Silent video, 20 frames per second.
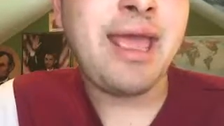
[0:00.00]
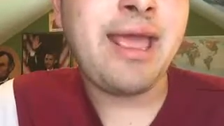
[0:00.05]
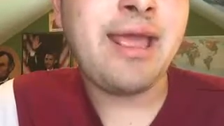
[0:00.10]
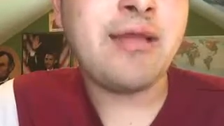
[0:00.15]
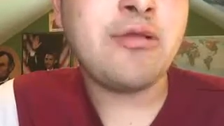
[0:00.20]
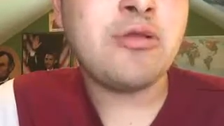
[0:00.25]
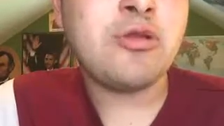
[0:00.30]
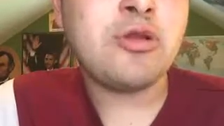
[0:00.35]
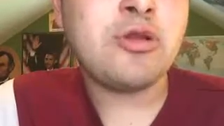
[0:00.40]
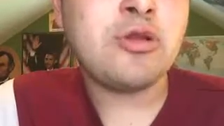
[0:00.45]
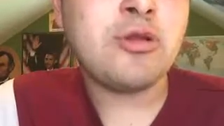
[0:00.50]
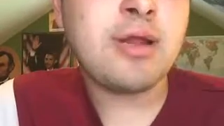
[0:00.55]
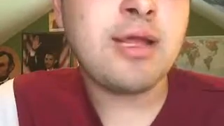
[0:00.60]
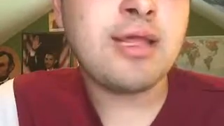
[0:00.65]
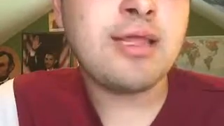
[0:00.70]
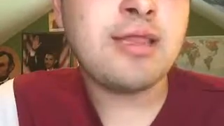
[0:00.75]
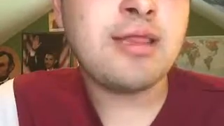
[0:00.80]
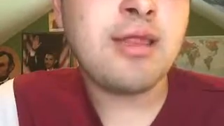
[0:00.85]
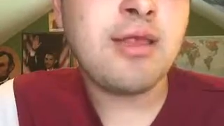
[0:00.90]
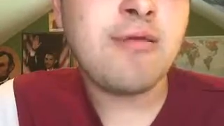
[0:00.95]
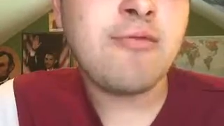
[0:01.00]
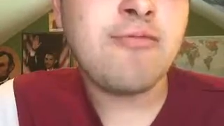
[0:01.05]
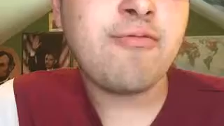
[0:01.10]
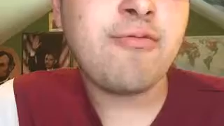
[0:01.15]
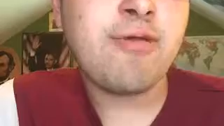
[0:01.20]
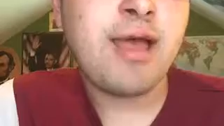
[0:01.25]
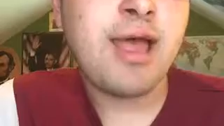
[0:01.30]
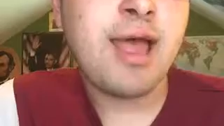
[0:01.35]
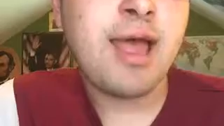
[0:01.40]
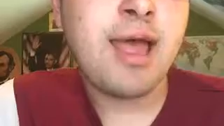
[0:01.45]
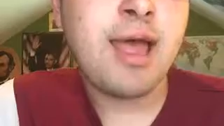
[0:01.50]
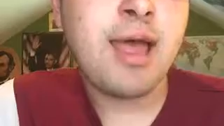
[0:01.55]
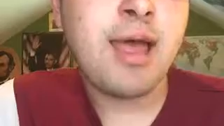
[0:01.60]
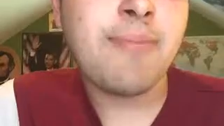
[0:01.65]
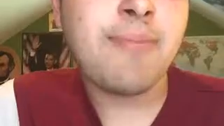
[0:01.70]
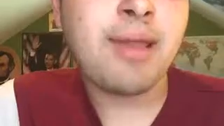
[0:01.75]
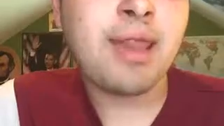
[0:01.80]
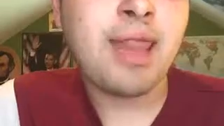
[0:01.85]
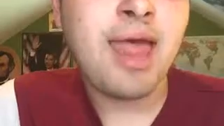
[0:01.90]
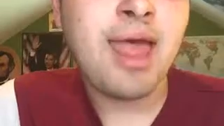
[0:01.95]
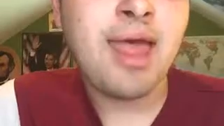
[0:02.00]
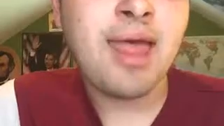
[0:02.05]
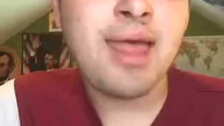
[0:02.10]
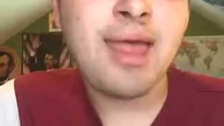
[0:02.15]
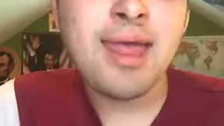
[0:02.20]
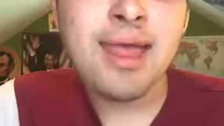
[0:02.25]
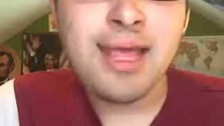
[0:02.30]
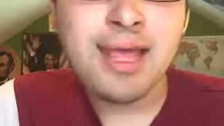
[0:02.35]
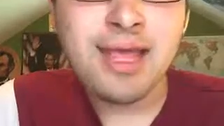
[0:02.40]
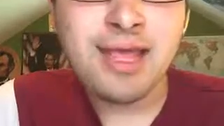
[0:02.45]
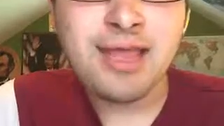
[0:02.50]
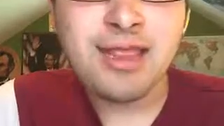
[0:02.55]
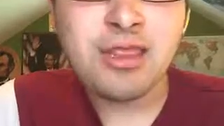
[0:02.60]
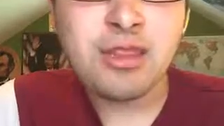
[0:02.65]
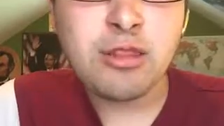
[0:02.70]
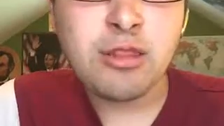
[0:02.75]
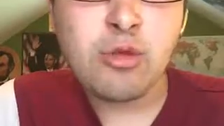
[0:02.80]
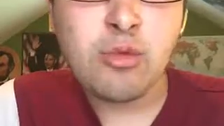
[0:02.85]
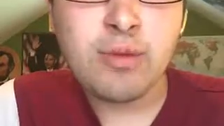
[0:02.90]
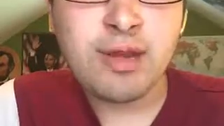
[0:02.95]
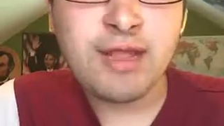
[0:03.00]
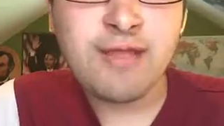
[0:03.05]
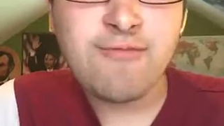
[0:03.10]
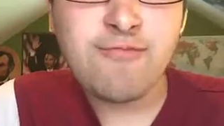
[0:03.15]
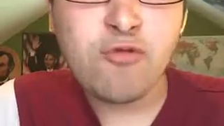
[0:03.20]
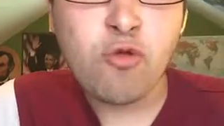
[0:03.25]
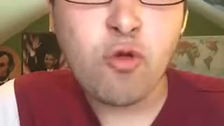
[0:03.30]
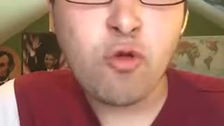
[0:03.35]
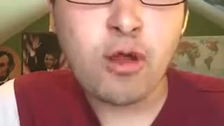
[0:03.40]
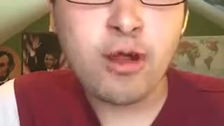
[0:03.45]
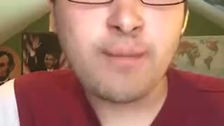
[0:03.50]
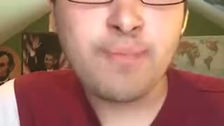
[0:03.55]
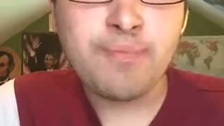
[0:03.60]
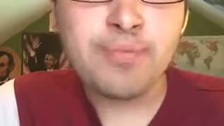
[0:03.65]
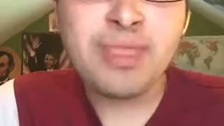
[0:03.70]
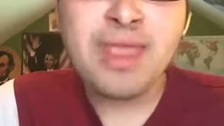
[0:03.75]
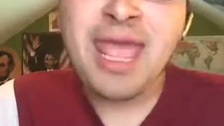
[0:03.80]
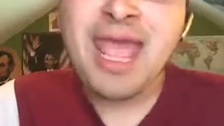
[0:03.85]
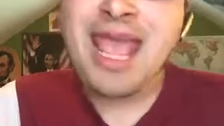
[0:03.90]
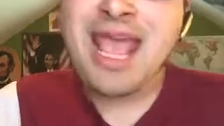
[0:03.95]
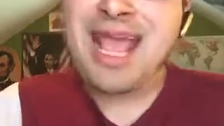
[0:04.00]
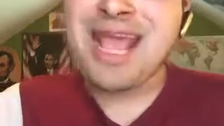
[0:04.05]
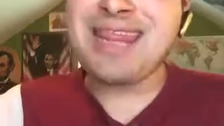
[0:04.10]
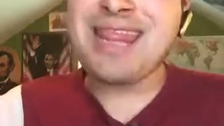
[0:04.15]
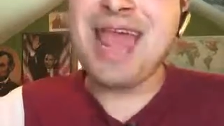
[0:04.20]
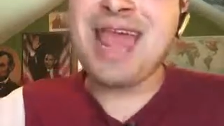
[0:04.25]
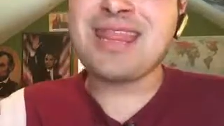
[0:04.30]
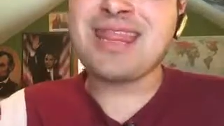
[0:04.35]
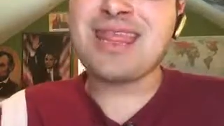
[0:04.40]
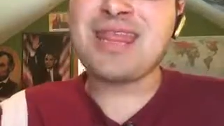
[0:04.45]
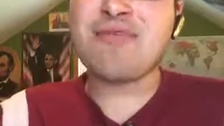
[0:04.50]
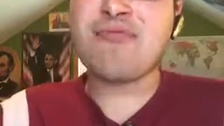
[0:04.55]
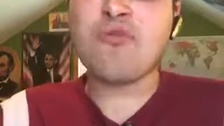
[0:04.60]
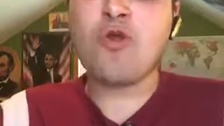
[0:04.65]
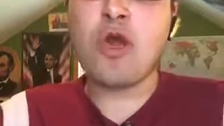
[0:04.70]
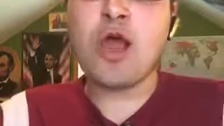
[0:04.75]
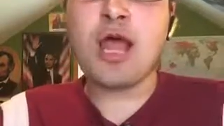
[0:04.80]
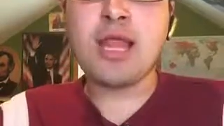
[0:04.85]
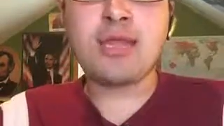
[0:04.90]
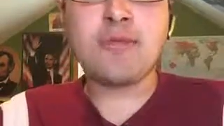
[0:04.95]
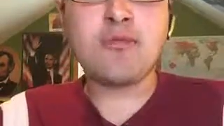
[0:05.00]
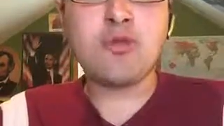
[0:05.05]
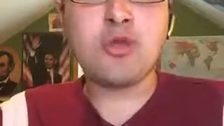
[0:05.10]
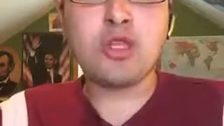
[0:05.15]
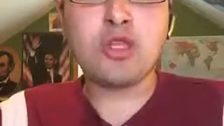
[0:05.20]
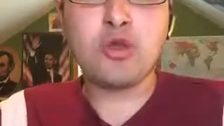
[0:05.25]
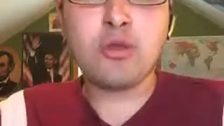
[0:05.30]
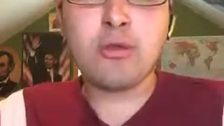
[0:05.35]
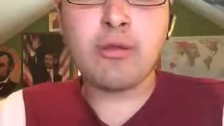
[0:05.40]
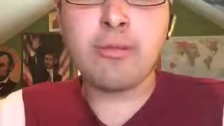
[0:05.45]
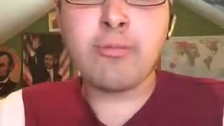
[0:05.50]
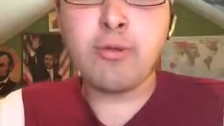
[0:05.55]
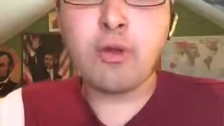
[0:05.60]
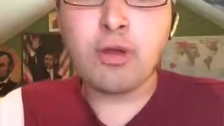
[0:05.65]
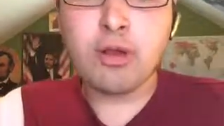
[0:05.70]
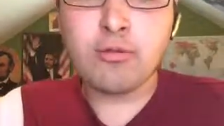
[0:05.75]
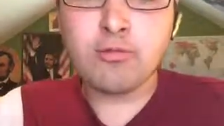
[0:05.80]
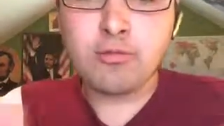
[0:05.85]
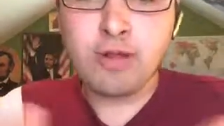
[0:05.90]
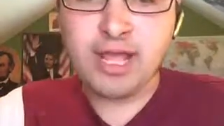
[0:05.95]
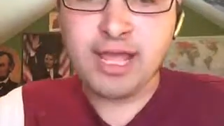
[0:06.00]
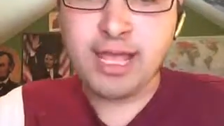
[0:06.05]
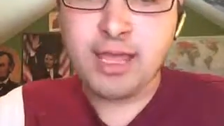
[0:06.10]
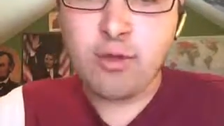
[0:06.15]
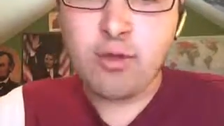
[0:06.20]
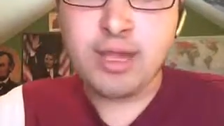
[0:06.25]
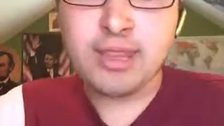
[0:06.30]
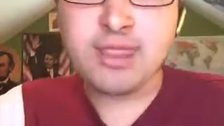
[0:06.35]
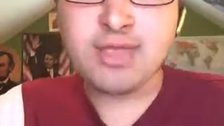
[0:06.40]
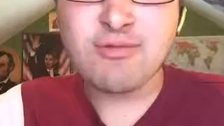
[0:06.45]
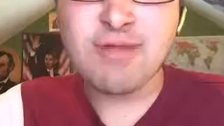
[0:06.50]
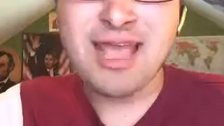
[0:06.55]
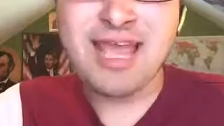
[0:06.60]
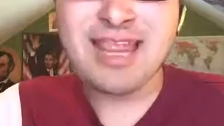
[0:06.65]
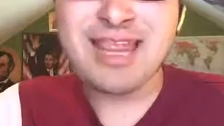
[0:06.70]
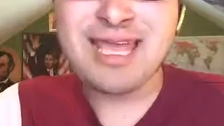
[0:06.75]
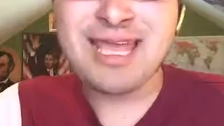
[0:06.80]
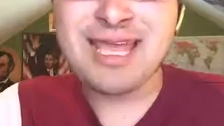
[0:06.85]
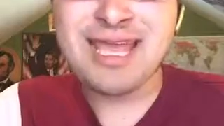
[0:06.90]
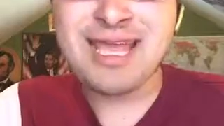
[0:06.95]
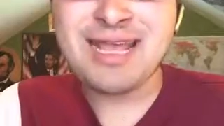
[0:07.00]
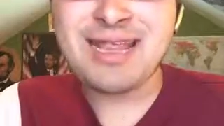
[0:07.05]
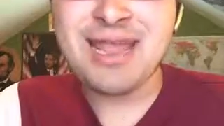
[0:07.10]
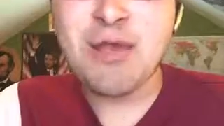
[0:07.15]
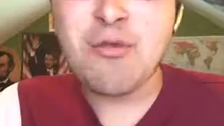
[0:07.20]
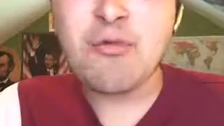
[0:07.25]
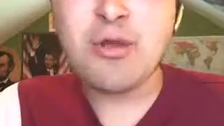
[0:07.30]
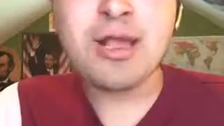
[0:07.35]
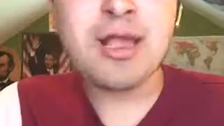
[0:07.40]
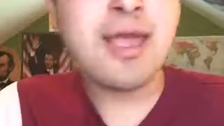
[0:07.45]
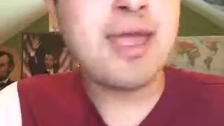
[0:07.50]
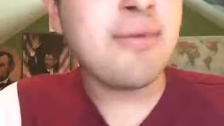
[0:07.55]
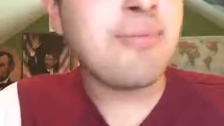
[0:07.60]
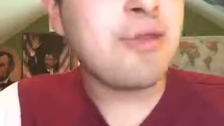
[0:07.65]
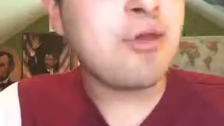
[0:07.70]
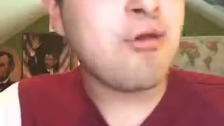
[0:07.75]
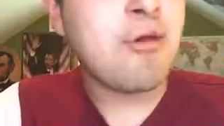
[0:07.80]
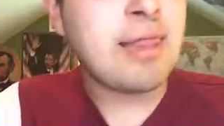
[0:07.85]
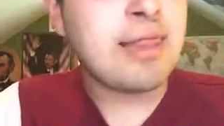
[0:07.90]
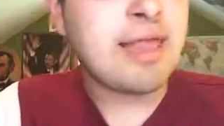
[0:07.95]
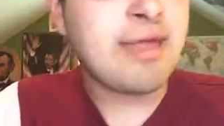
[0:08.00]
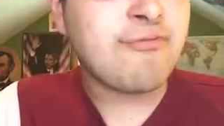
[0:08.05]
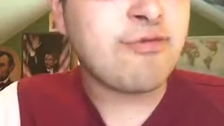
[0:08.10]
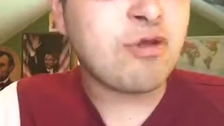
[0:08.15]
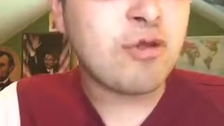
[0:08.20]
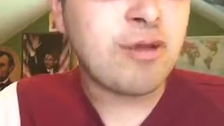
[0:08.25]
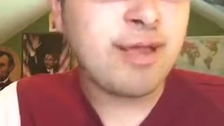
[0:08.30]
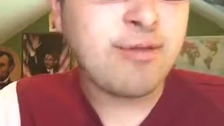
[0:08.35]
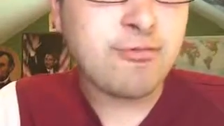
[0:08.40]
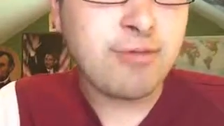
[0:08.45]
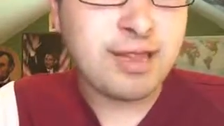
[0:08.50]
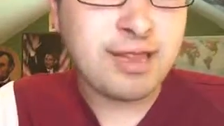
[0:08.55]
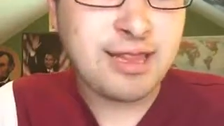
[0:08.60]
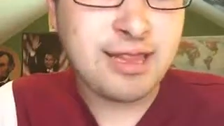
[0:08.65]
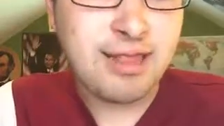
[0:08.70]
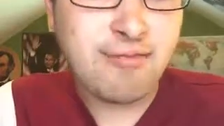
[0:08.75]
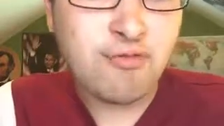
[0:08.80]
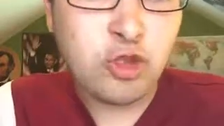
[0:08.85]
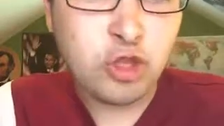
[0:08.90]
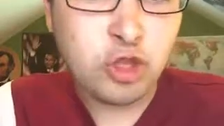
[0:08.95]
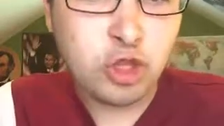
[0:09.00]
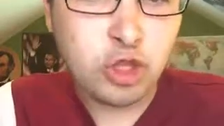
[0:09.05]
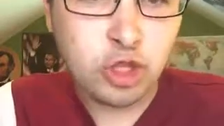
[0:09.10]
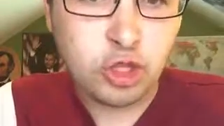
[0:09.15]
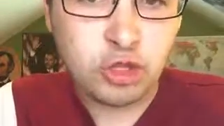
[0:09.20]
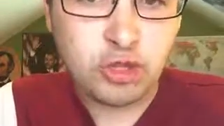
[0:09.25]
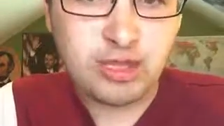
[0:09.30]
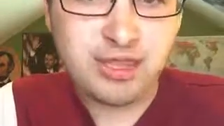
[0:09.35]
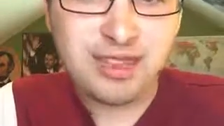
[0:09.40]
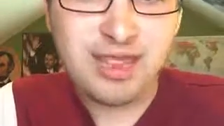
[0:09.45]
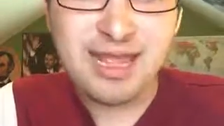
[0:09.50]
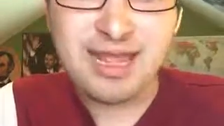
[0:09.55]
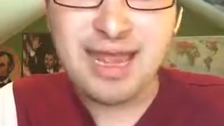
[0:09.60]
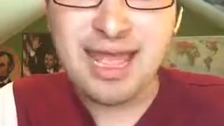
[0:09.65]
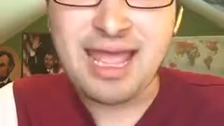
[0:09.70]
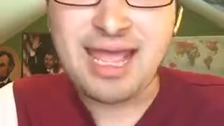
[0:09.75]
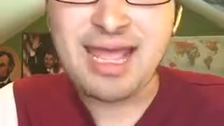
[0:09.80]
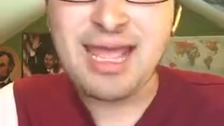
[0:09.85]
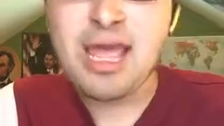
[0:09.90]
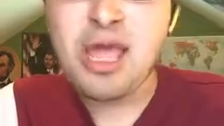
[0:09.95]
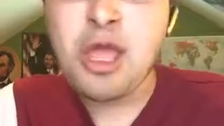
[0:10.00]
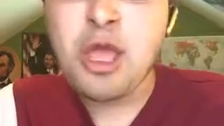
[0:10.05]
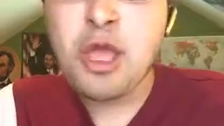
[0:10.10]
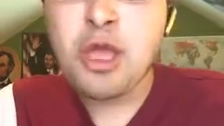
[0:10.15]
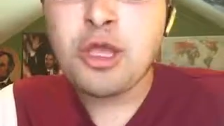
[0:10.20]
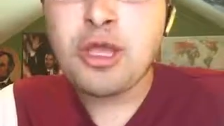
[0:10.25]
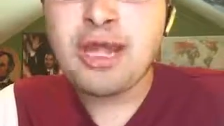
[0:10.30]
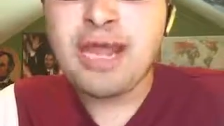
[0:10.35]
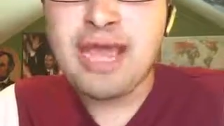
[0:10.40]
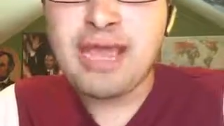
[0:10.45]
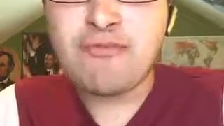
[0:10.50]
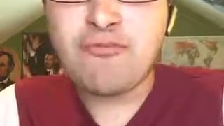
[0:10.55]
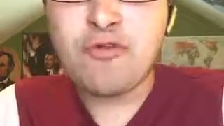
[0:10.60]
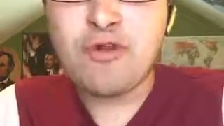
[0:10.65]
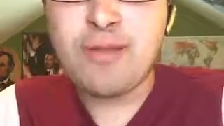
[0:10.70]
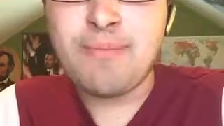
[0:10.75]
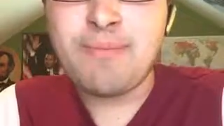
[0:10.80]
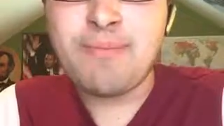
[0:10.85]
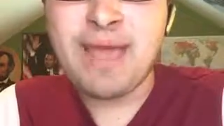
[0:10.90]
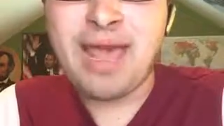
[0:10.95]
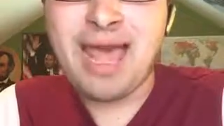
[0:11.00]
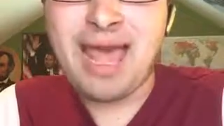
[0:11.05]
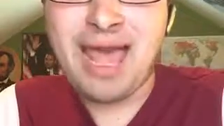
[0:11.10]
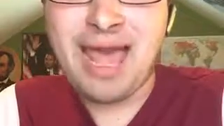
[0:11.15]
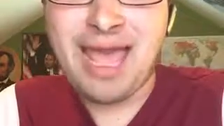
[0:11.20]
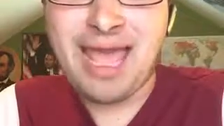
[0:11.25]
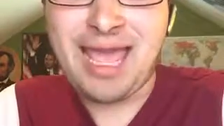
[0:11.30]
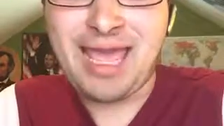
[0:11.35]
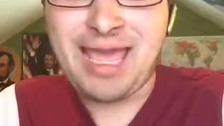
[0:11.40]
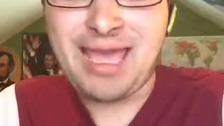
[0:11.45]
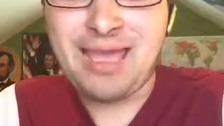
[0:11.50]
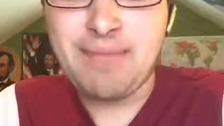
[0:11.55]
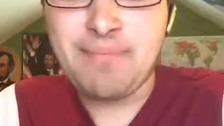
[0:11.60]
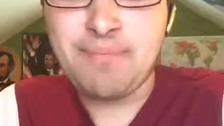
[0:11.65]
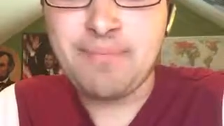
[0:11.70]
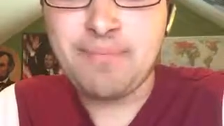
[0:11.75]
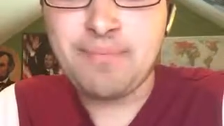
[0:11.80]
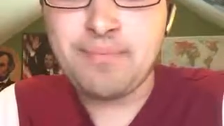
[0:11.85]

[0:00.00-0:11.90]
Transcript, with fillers: Intras Fahabala is 24. And that does it for Hollywood Dirt Report right here on the Riley King Network. I hope you all have a great rest of your Tuesday night. Good night, everyone. Bye.